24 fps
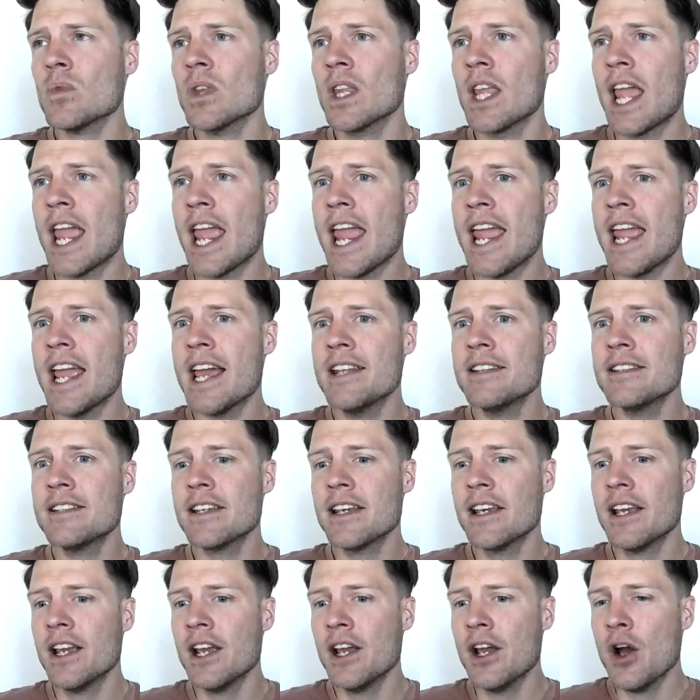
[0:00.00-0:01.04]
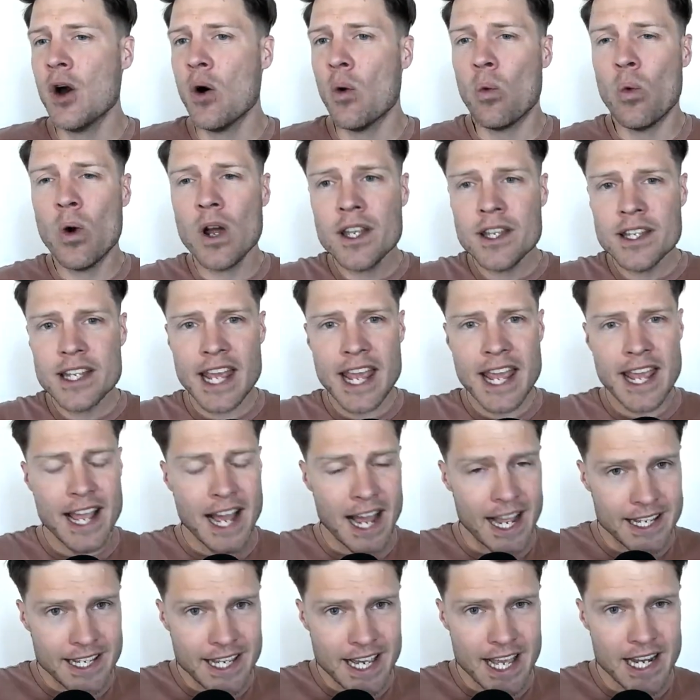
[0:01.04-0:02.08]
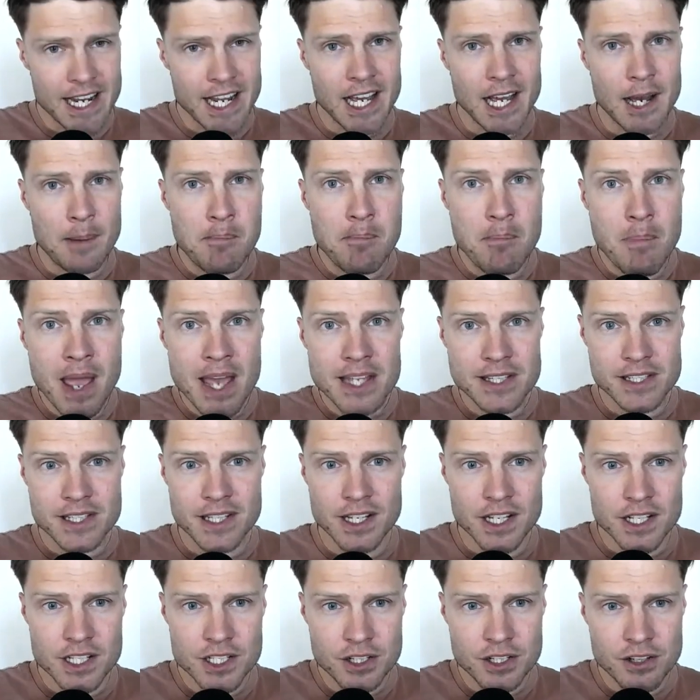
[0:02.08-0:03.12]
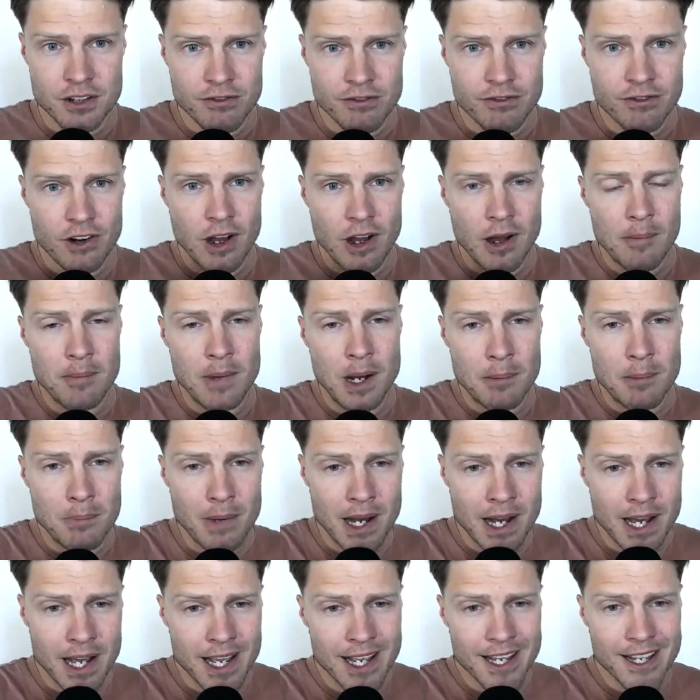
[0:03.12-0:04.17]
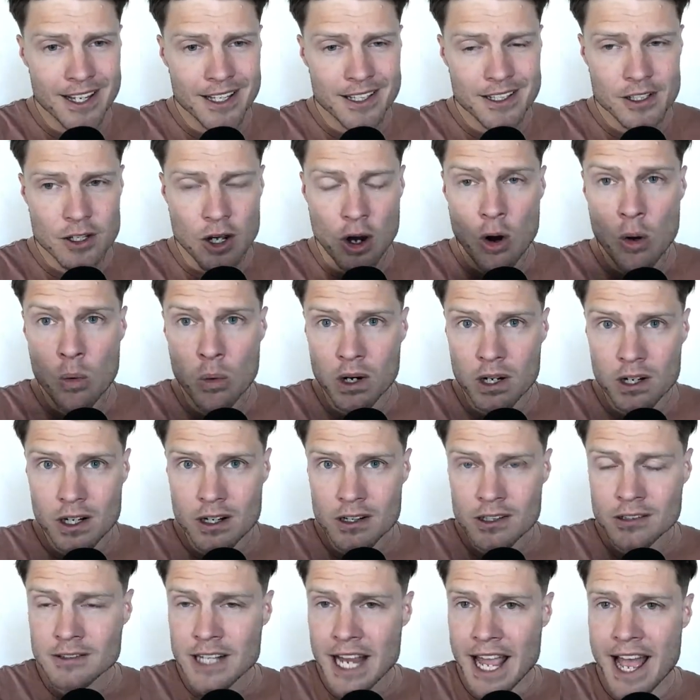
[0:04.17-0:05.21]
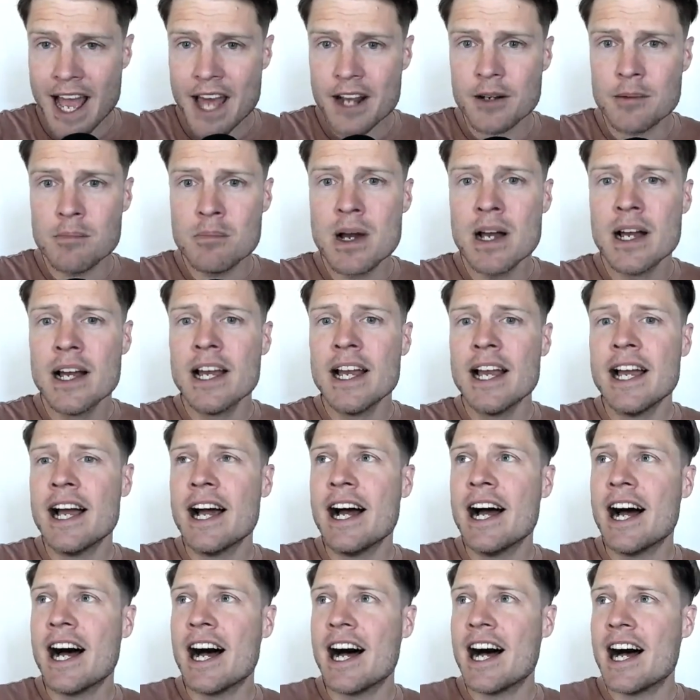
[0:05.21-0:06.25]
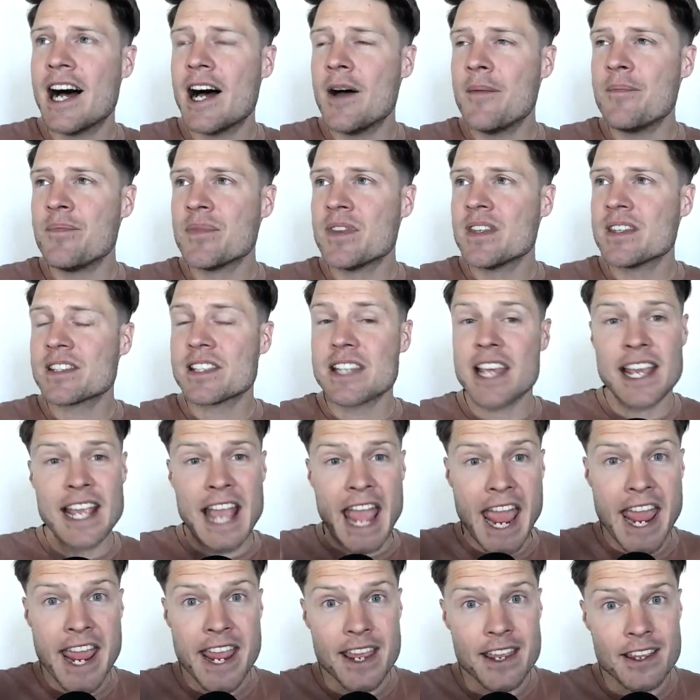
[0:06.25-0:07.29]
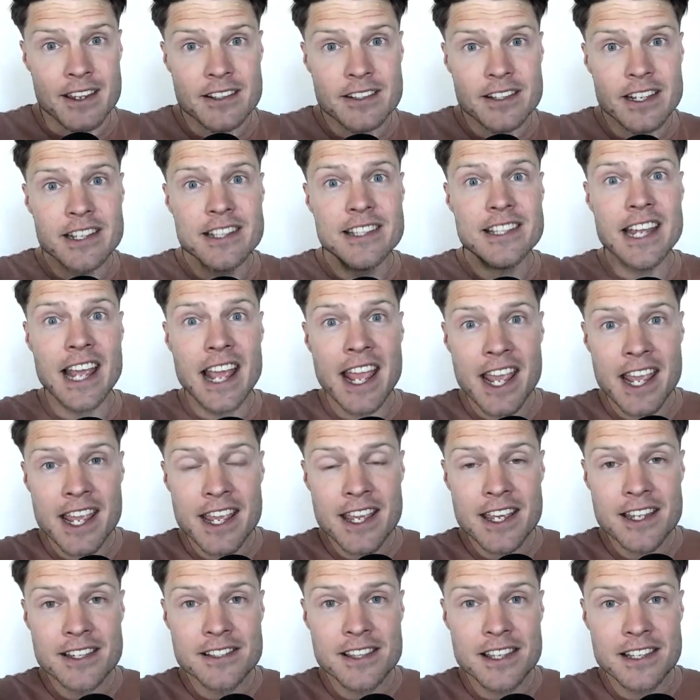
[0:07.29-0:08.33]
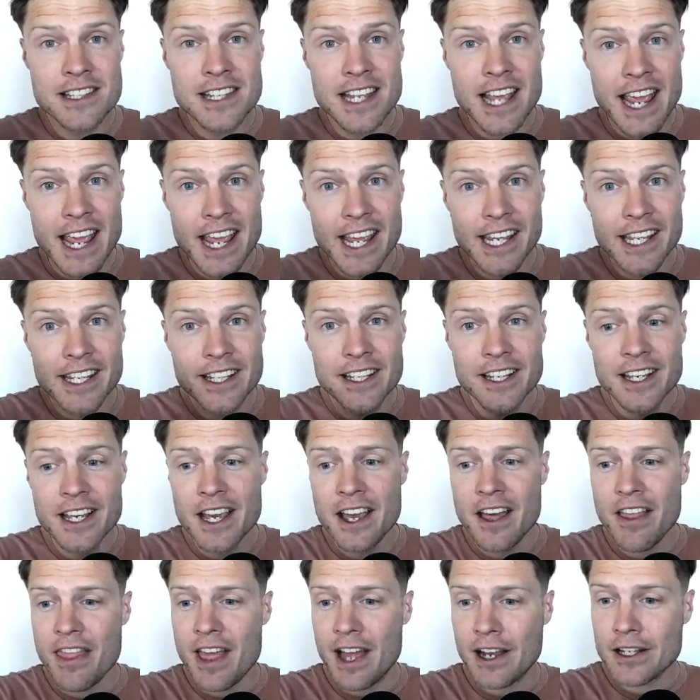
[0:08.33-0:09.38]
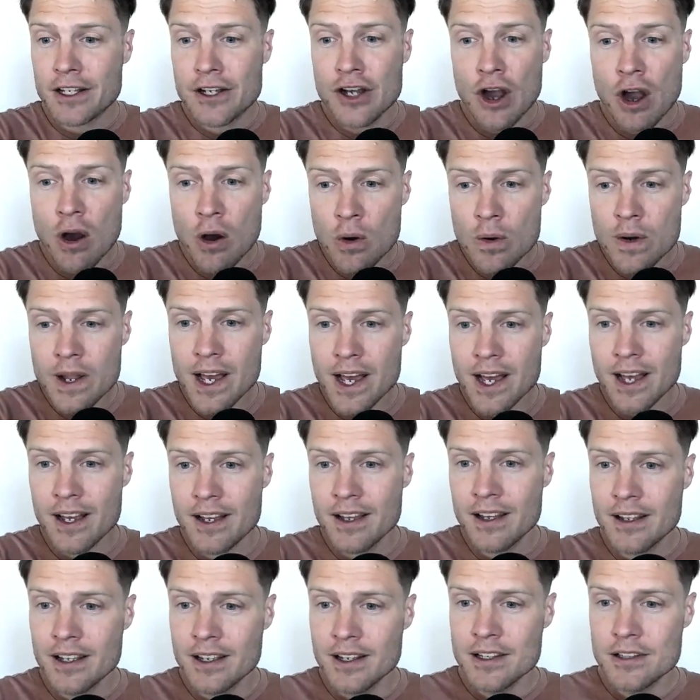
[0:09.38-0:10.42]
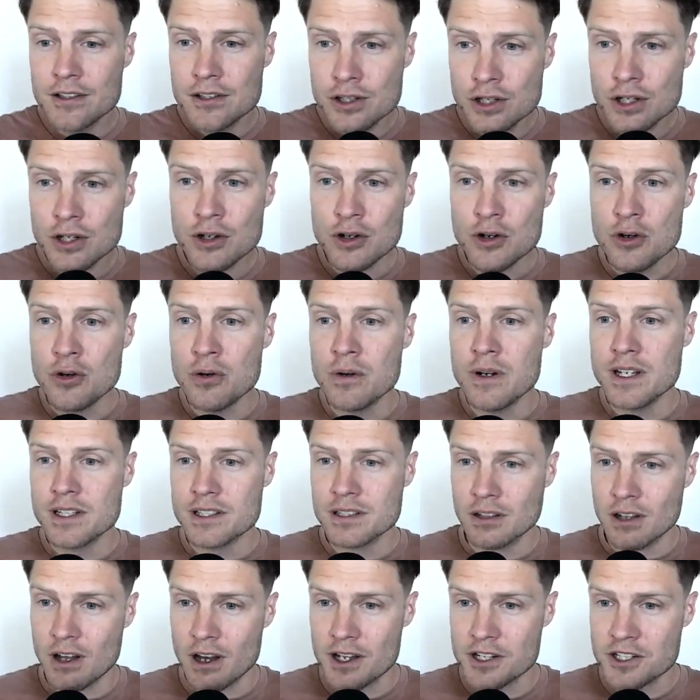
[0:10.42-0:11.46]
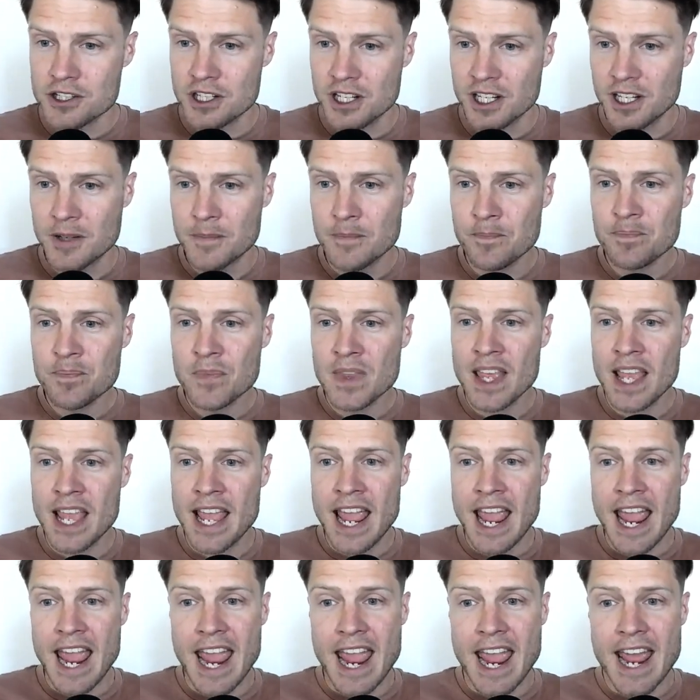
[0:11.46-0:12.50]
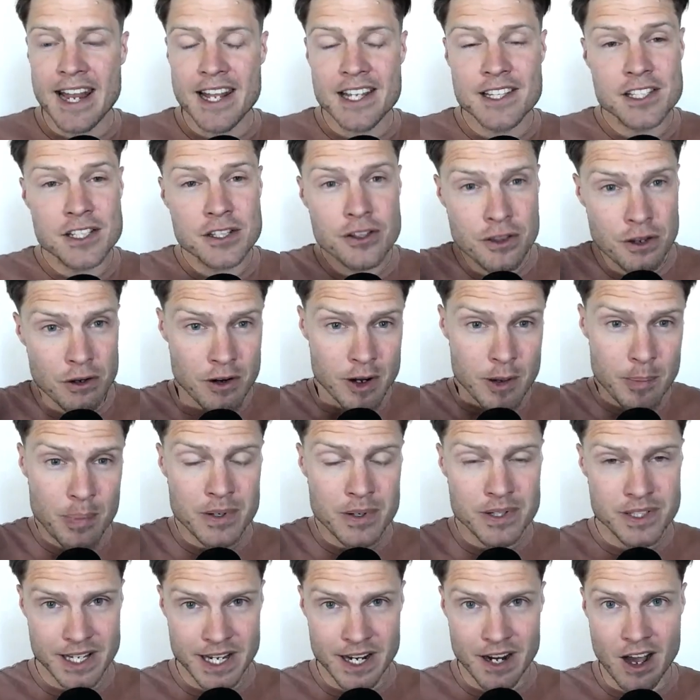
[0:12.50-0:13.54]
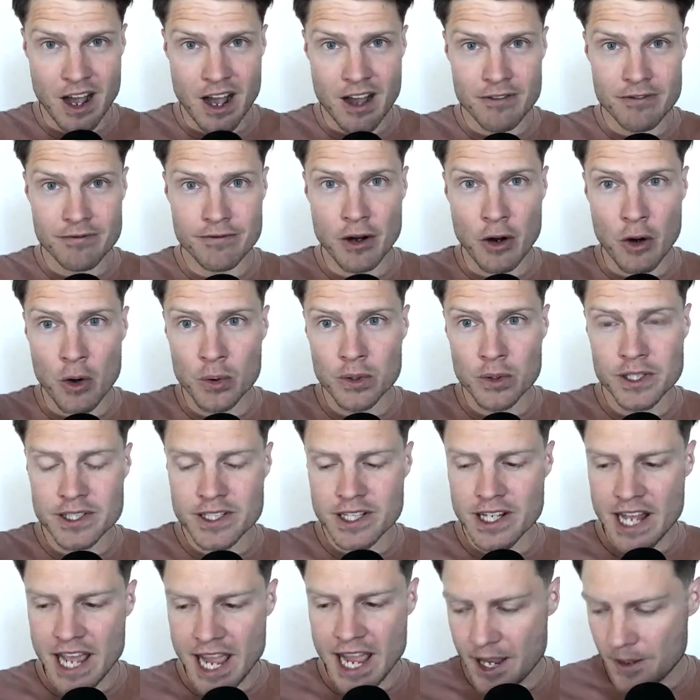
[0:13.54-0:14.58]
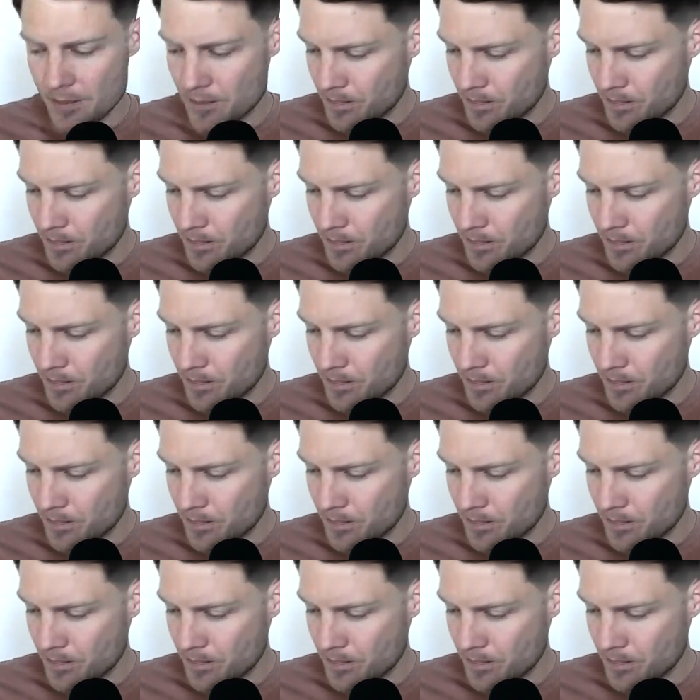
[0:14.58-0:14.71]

And one day I get a message from my coworker, Adam, saying, hey, today is the day that Coda 2 is launching, and it's 30% off only today.